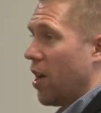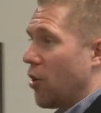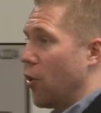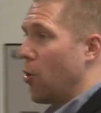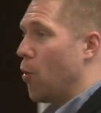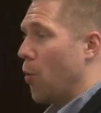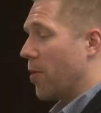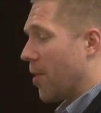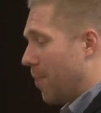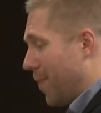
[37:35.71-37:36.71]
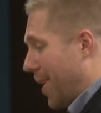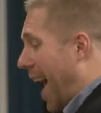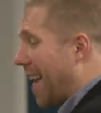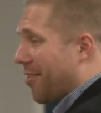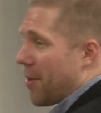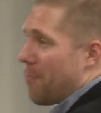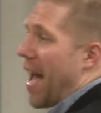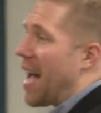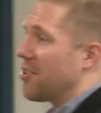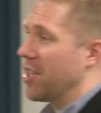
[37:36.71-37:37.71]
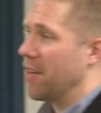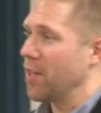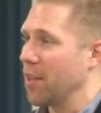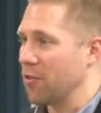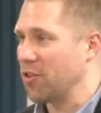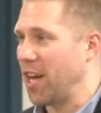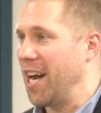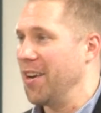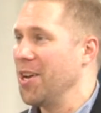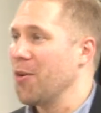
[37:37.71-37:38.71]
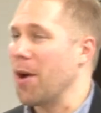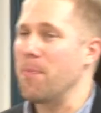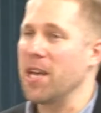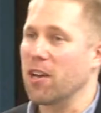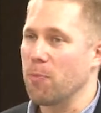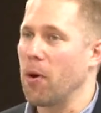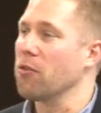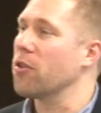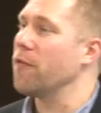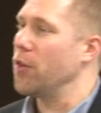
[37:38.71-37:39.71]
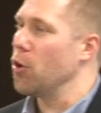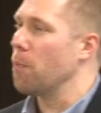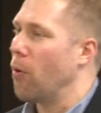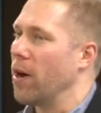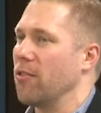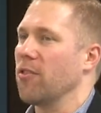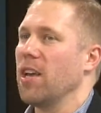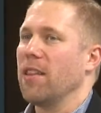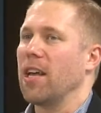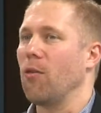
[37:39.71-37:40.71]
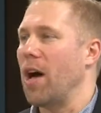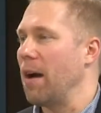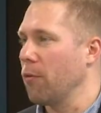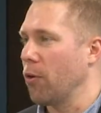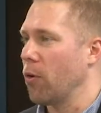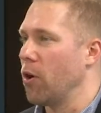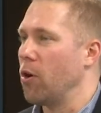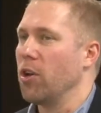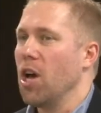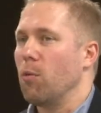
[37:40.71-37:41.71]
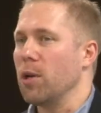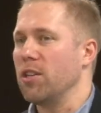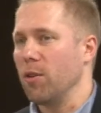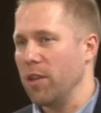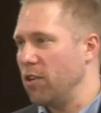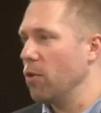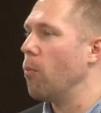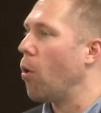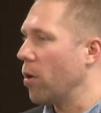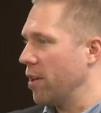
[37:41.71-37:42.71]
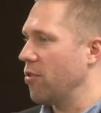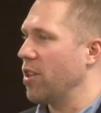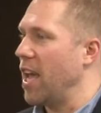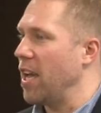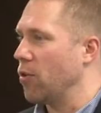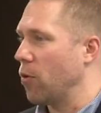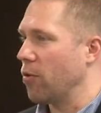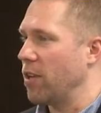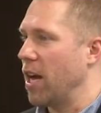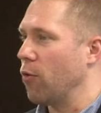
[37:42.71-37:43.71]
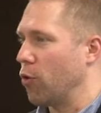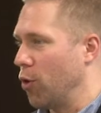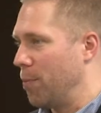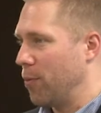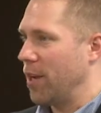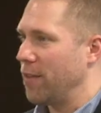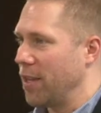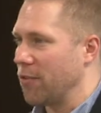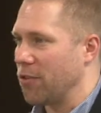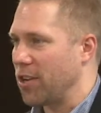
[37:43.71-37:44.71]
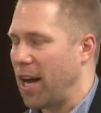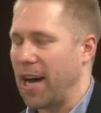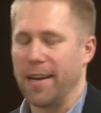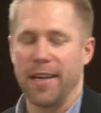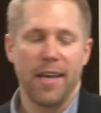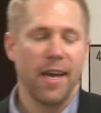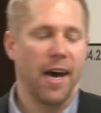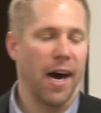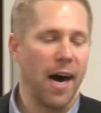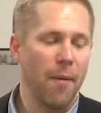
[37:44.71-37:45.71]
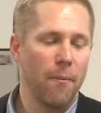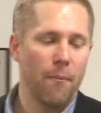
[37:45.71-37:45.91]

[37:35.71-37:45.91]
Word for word: to constant bashing of the other side, right? Being exposed to viewpoints that align with our own would lead to more disdain towards the outgroup, right? The other side. Um,